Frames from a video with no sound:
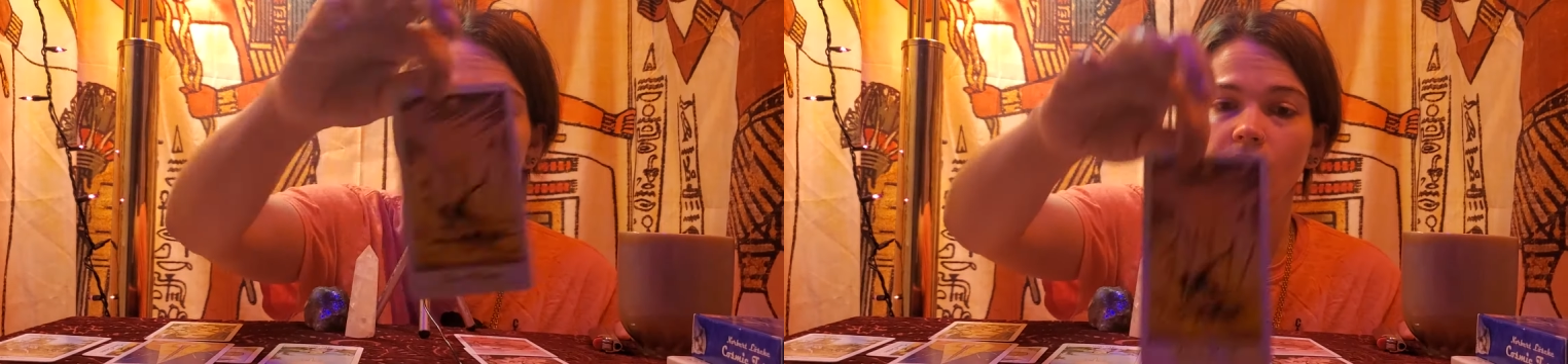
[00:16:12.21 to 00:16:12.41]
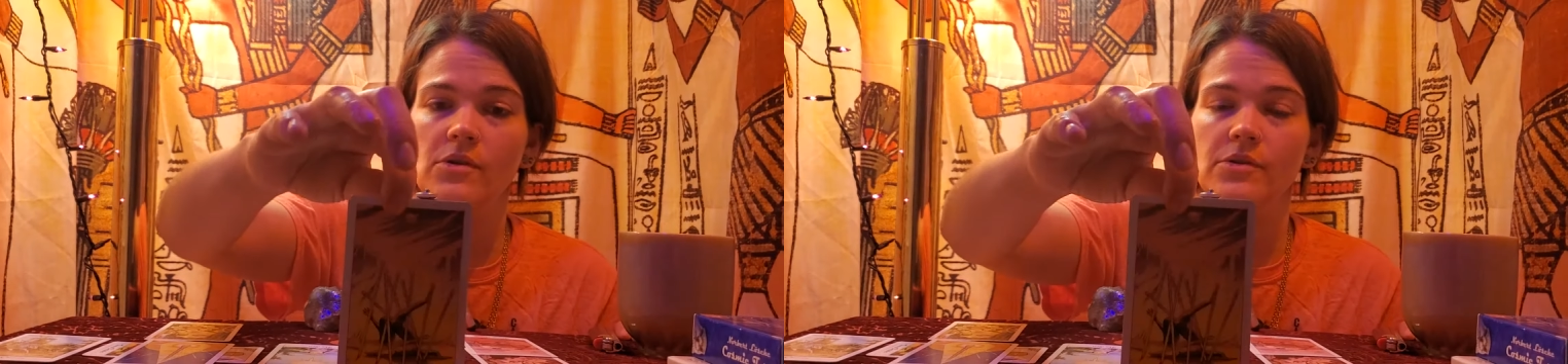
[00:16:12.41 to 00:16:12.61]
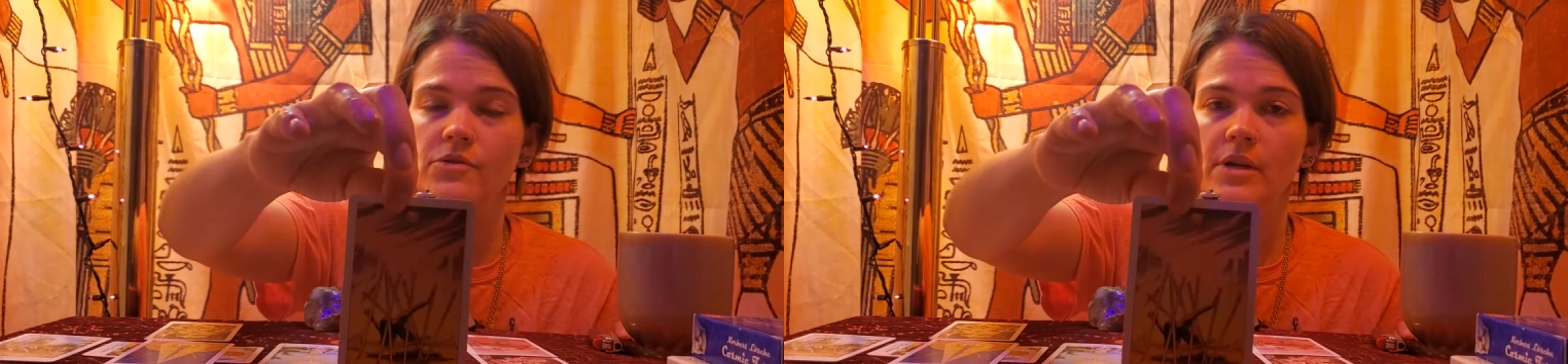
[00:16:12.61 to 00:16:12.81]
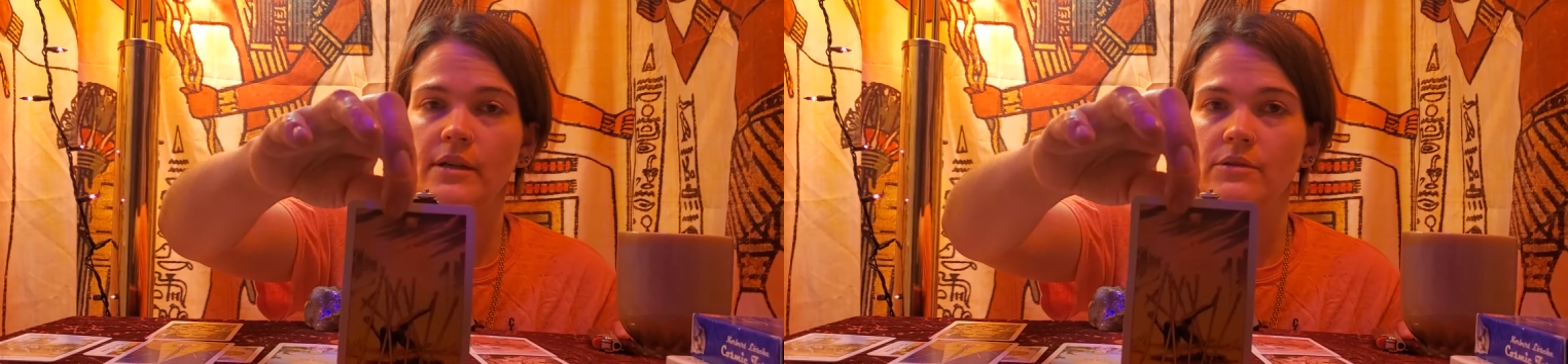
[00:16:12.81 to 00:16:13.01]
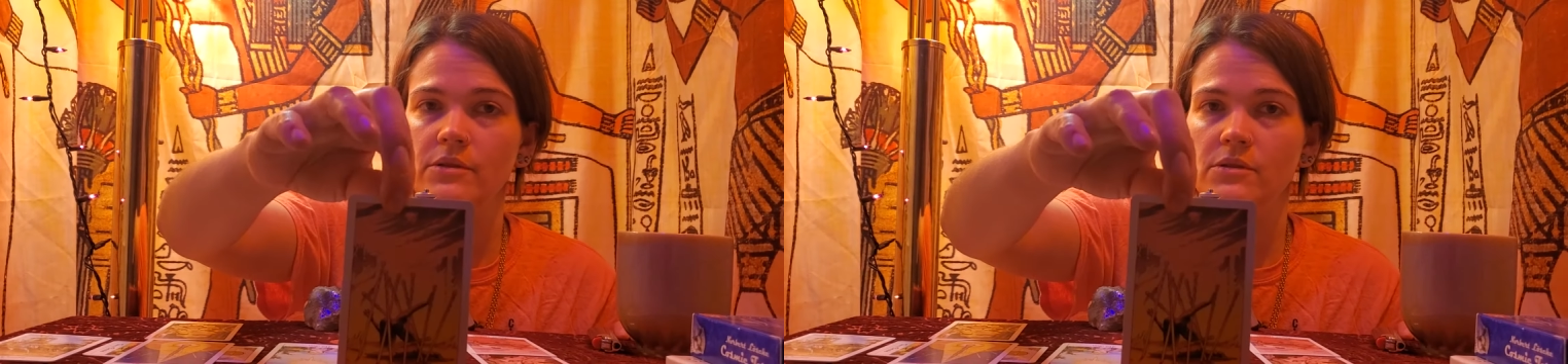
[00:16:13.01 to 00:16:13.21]
all the
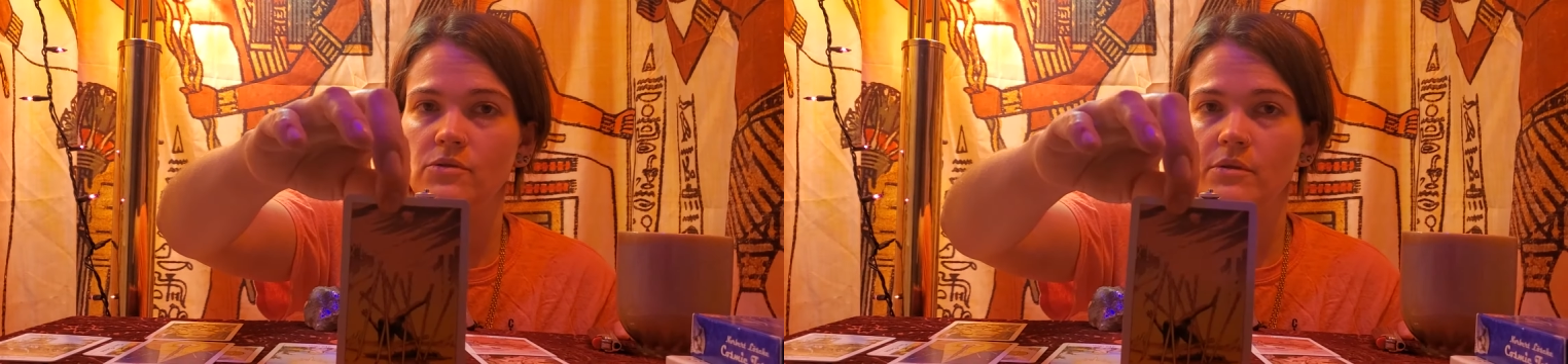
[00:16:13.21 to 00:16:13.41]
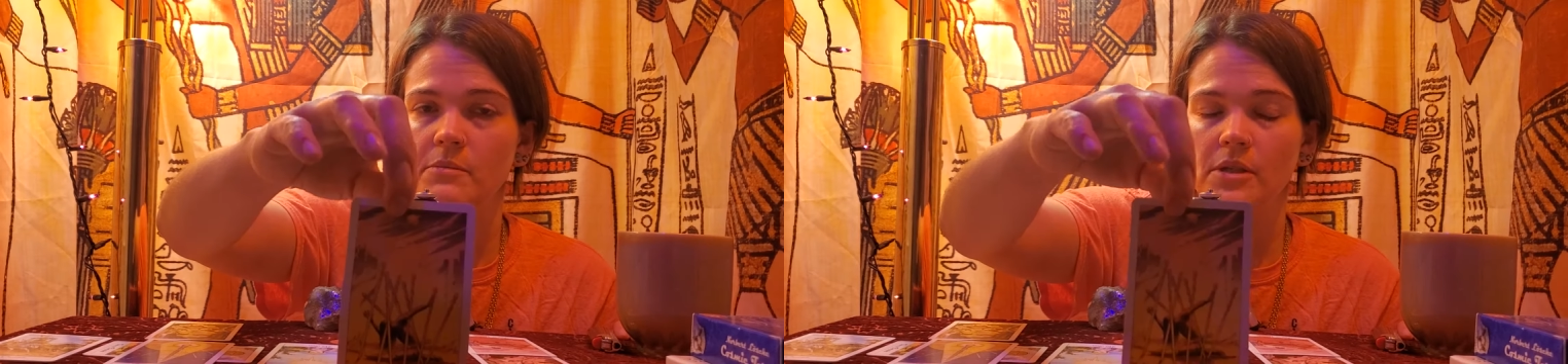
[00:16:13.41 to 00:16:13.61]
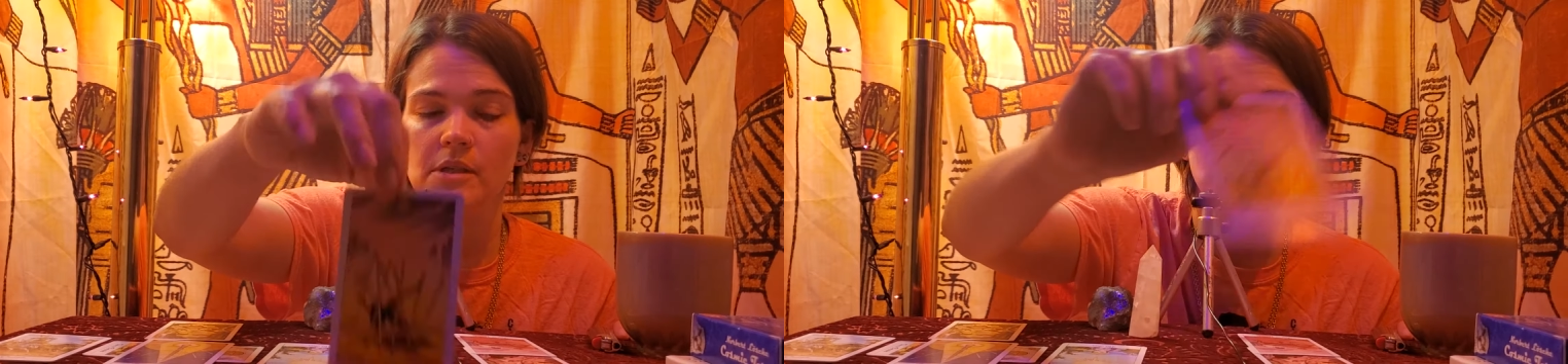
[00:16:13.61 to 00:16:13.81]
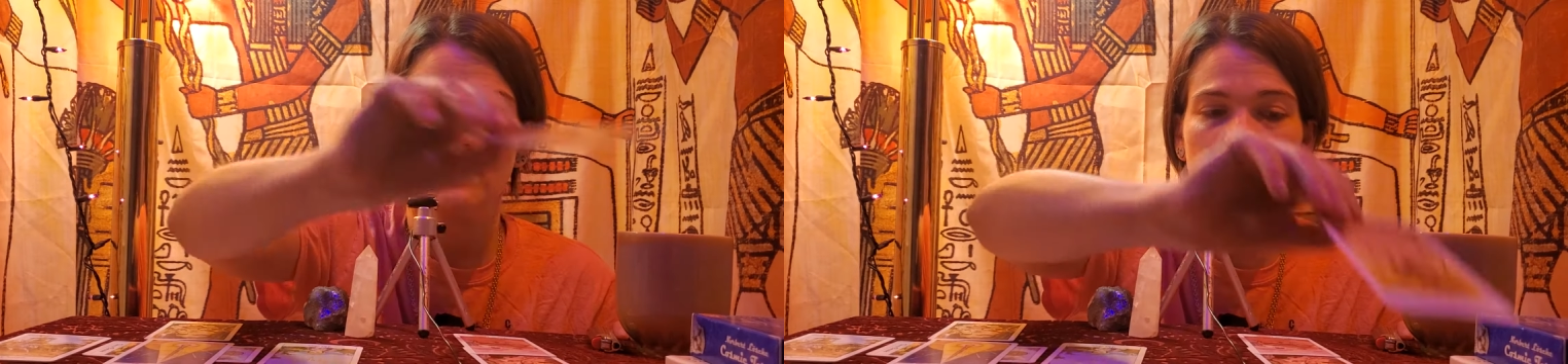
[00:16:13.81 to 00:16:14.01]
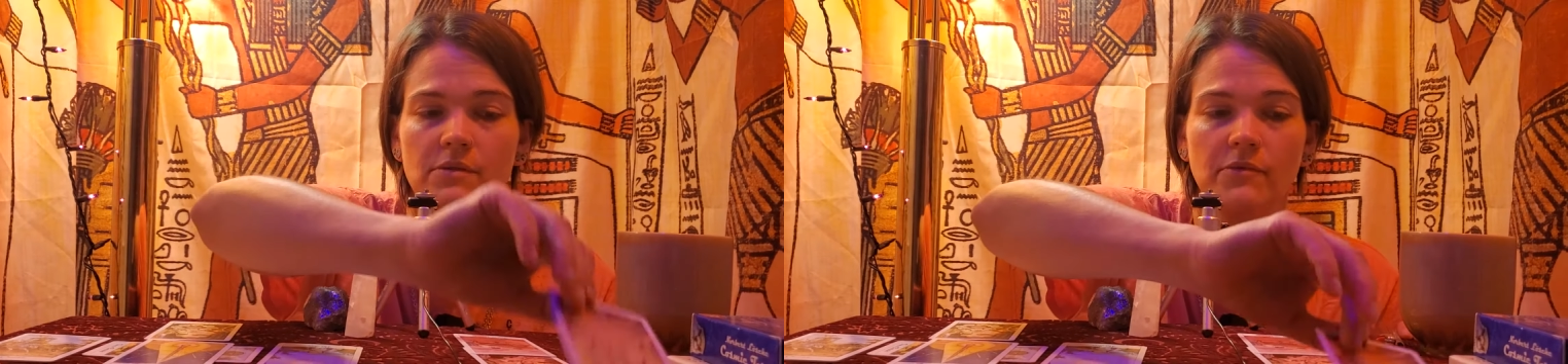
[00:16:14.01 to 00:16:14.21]
trials and
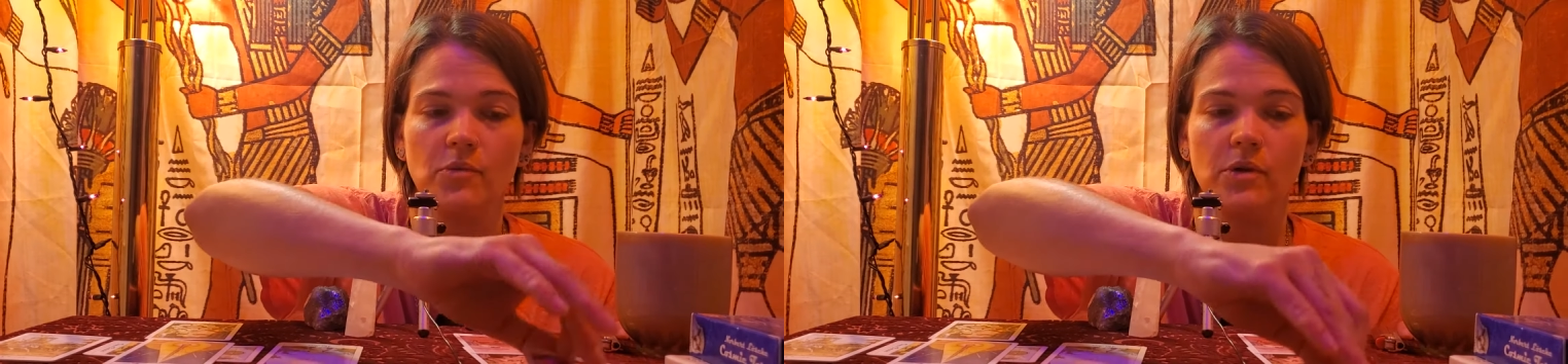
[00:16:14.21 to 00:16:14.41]
tribulations of the